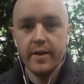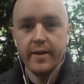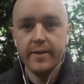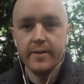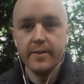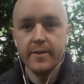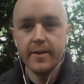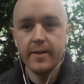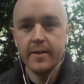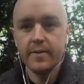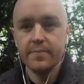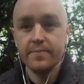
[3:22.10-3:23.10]
And
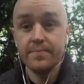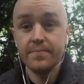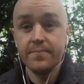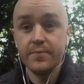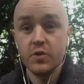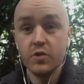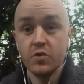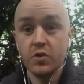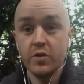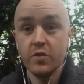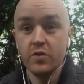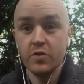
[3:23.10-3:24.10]
just
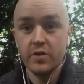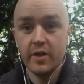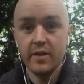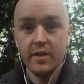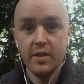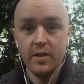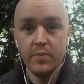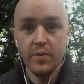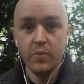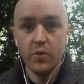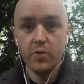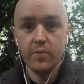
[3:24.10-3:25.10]
try to understand a little
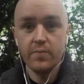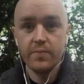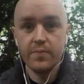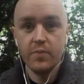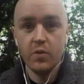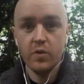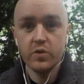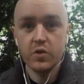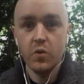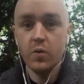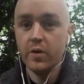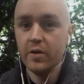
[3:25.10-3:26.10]
bit more what's
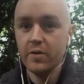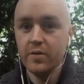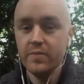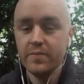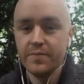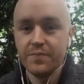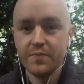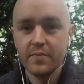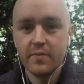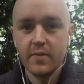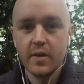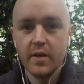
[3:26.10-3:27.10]
going on.
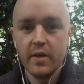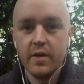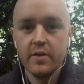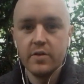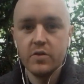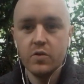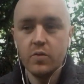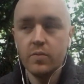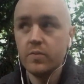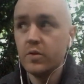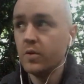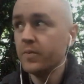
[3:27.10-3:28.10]
So,
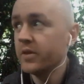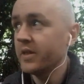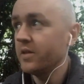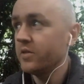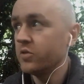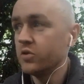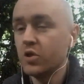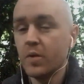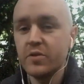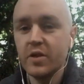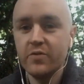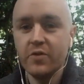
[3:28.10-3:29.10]
you know, I'm not telling you to
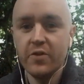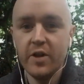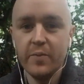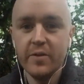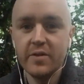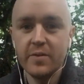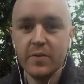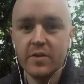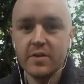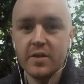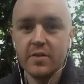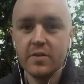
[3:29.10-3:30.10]
drop self-development. I'm
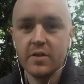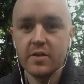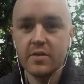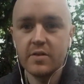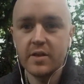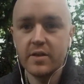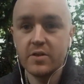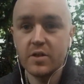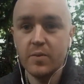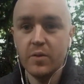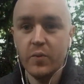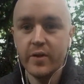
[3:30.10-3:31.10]
not saying that it's
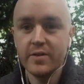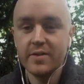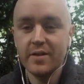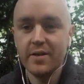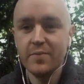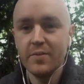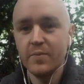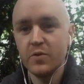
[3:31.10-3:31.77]
going to be a waste of time.